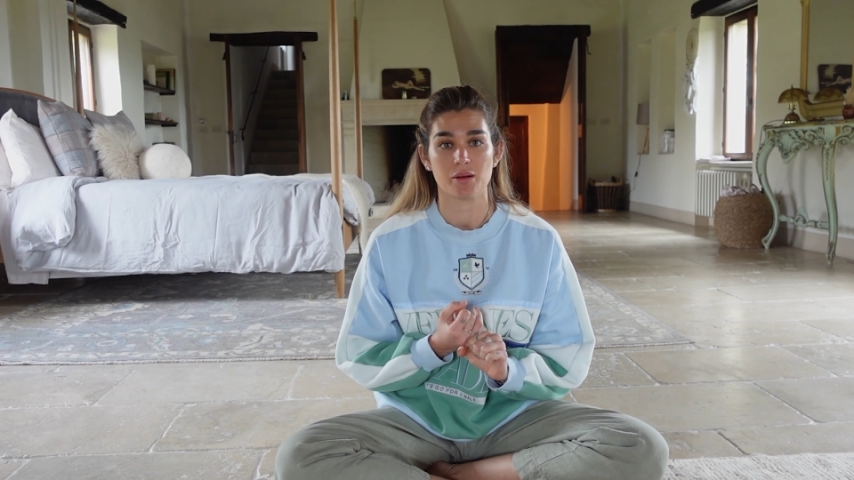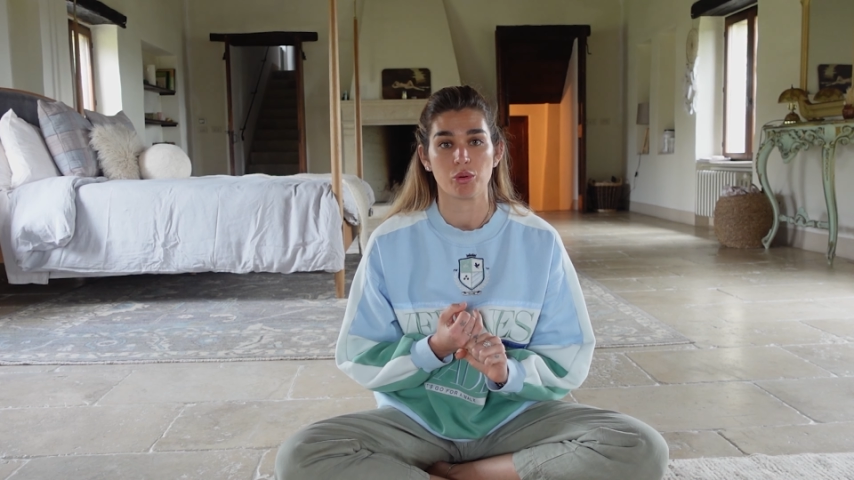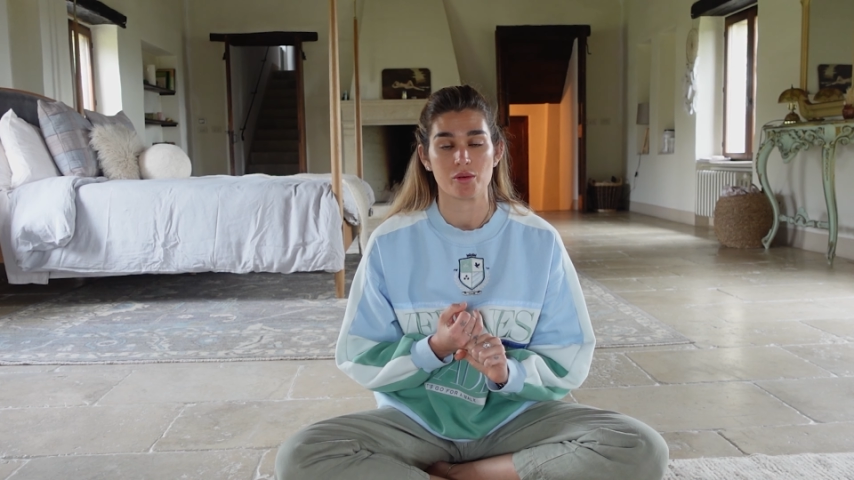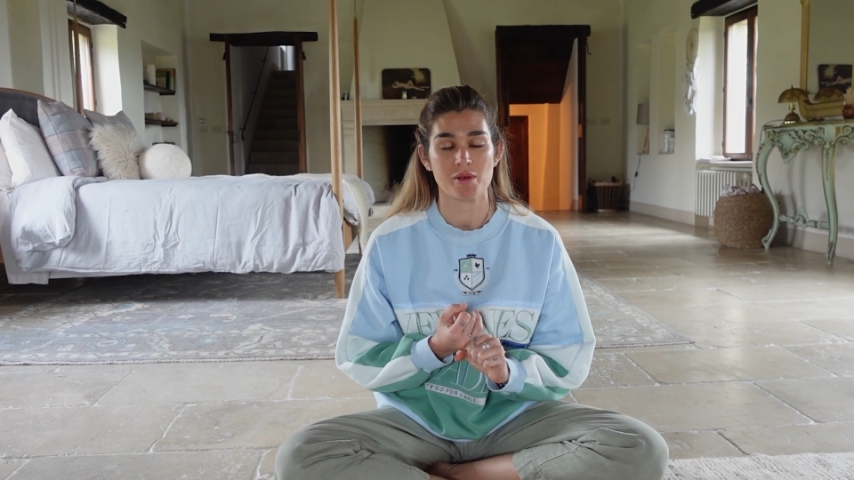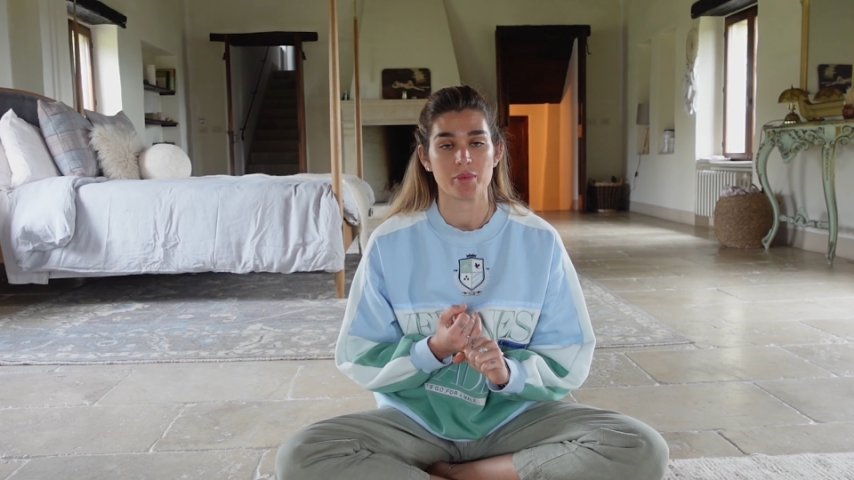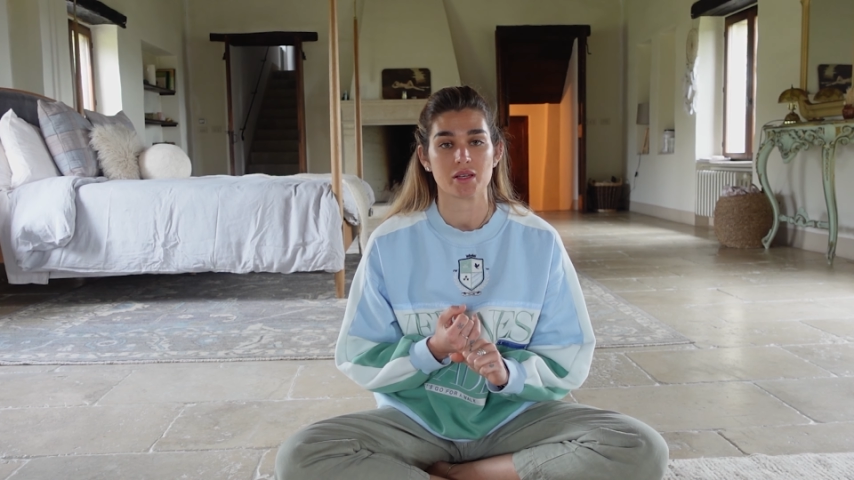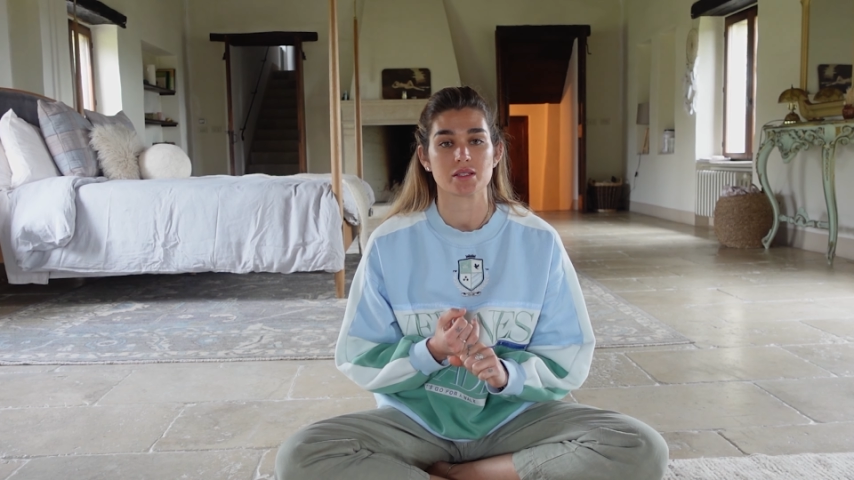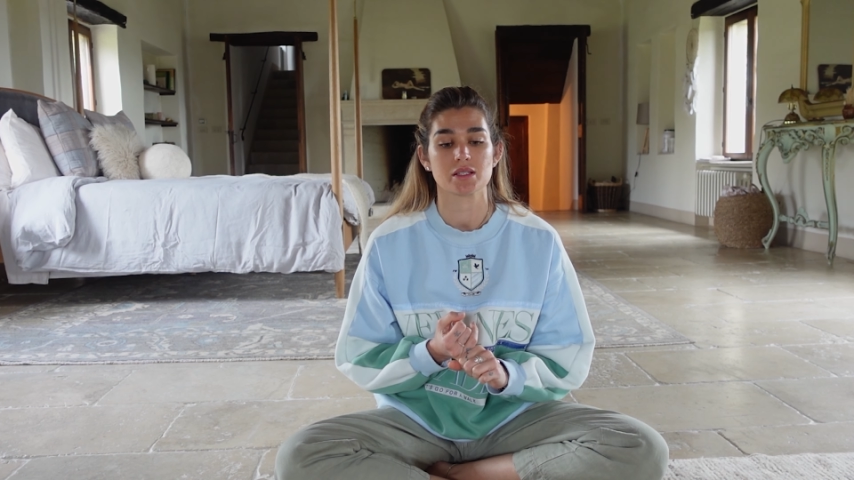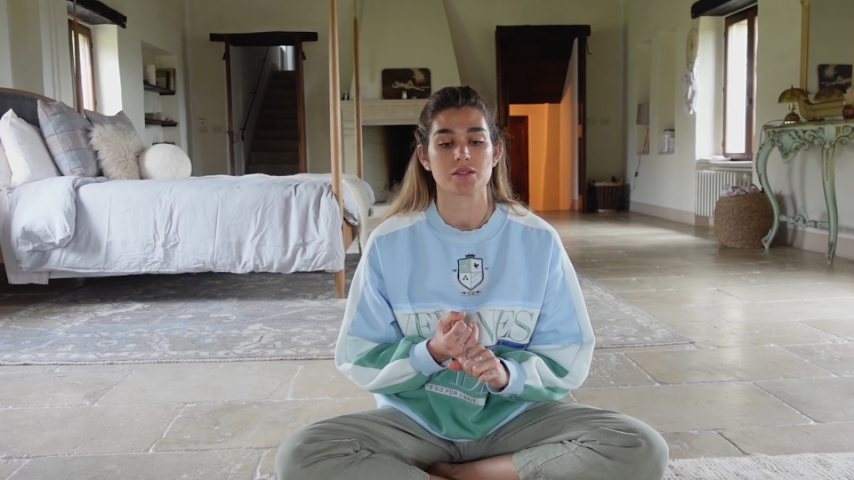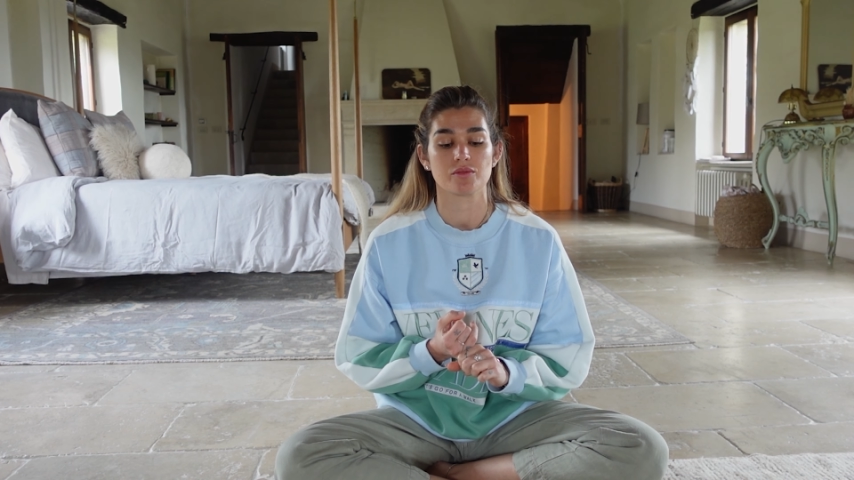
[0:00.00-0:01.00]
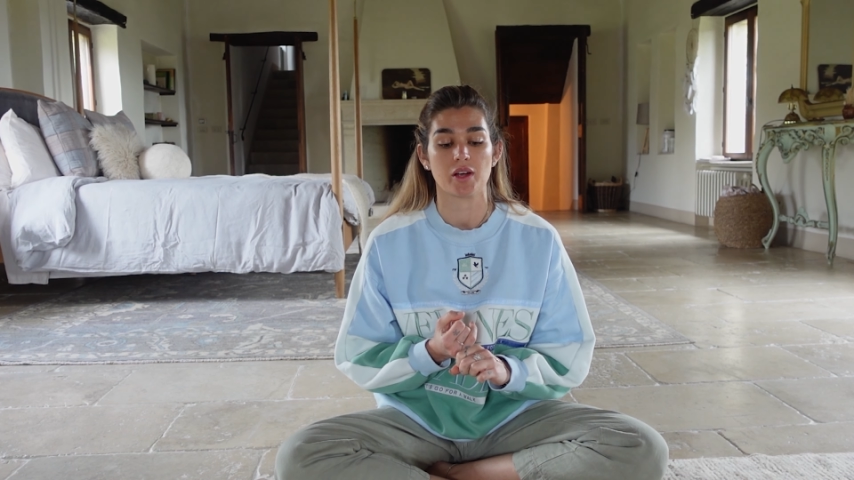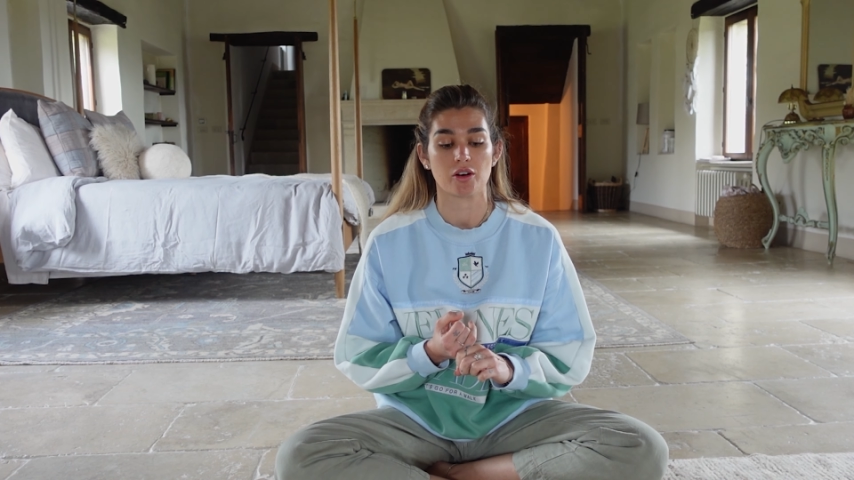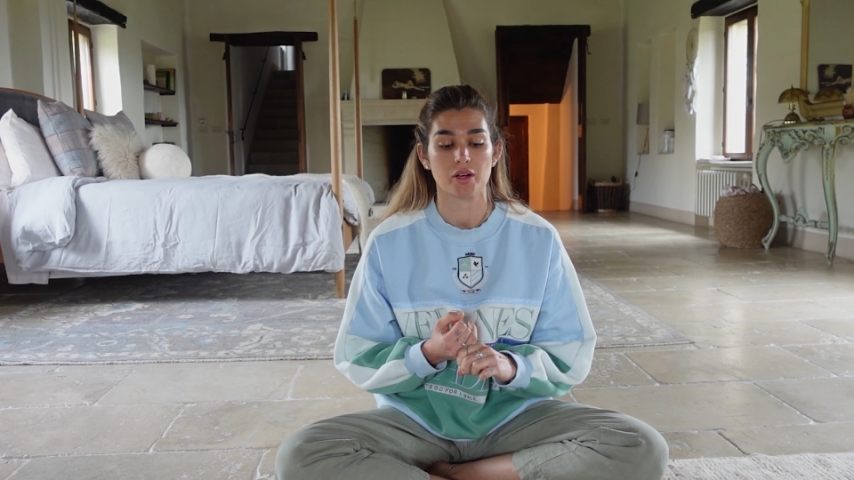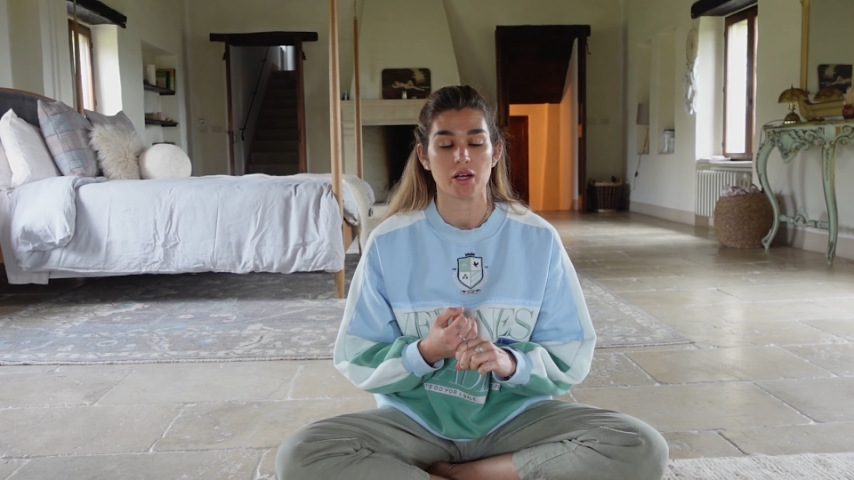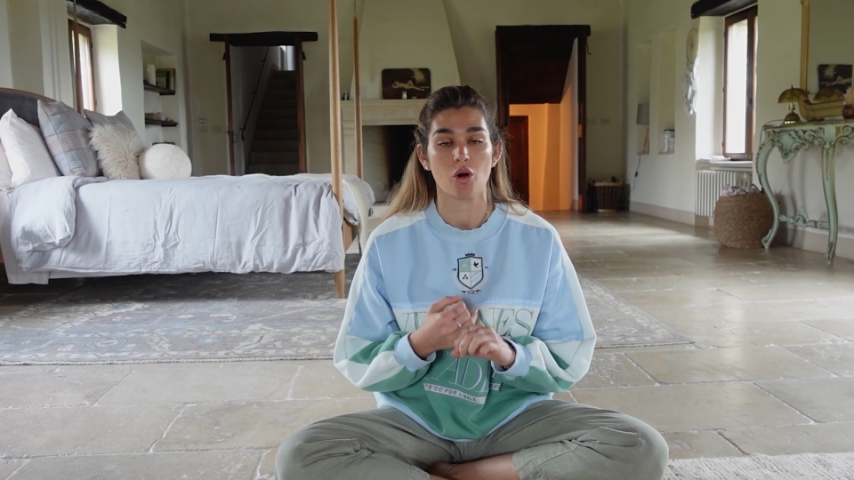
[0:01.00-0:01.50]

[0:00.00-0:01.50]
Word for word: an appointment because it's very